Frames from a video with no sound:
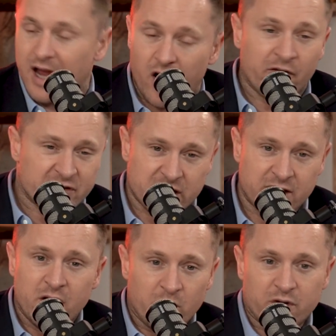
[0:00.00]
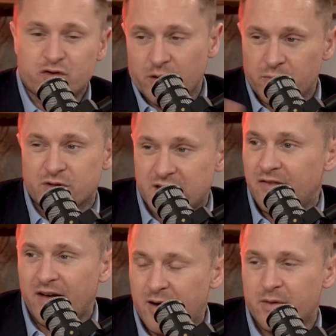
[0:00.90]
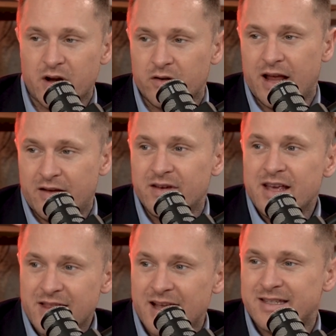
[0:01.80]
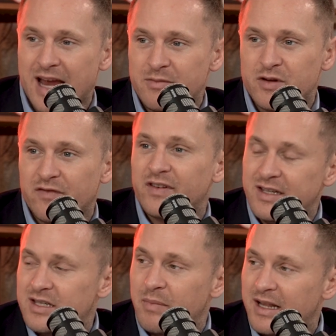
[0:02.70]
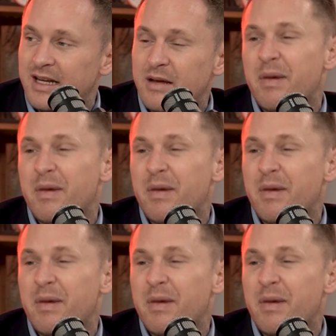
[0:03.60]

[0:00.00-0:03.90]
Now, obviously, with triple CFA, we don't have that same sort of flexibility,